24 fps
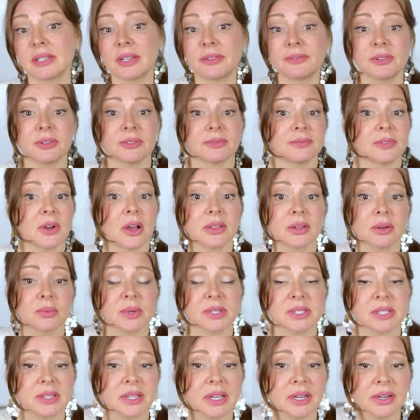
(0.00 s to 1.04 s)
if your father
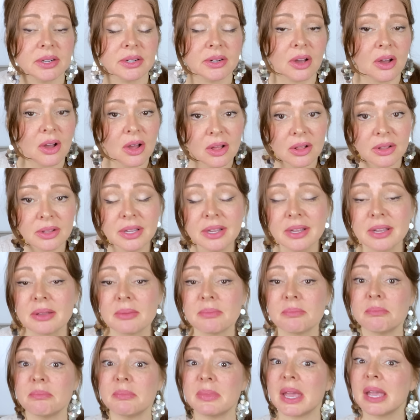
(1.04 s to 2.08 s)
wasn't there at all,
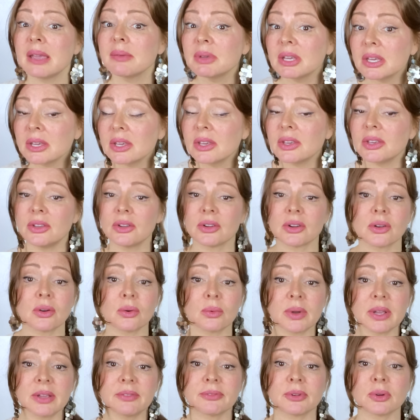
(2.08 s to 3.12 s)
maybe you're
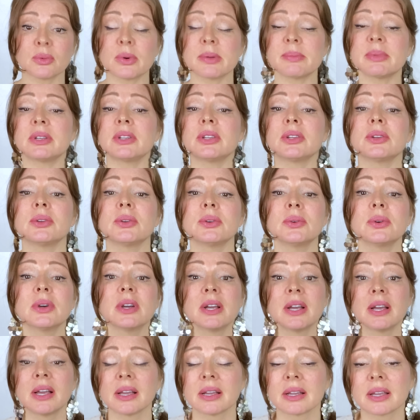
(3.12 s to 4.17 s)
going for women who
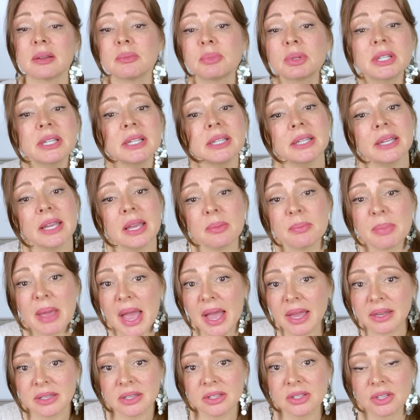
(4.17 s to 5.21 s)
completely
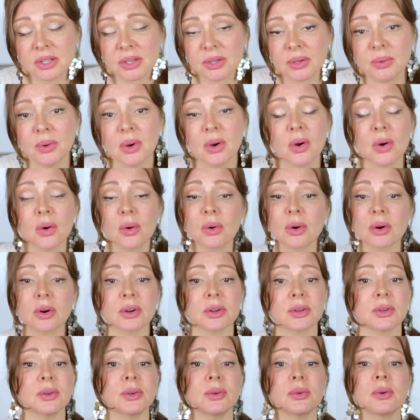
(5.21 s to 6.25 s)
abandon you or
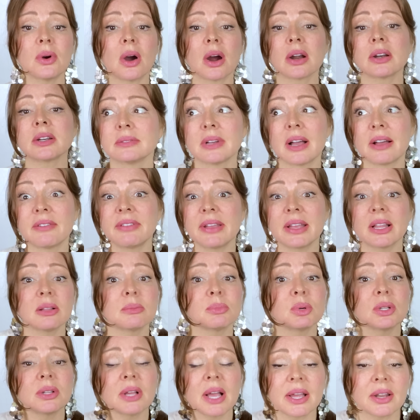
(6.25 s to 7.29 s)
who aren't
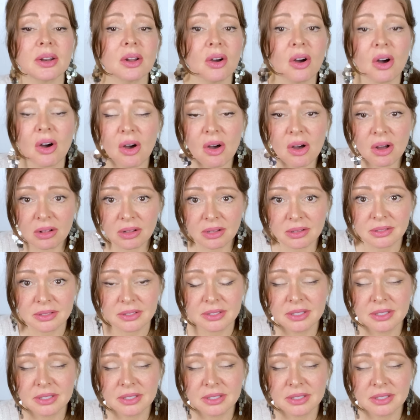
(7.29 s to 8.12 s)
available at all.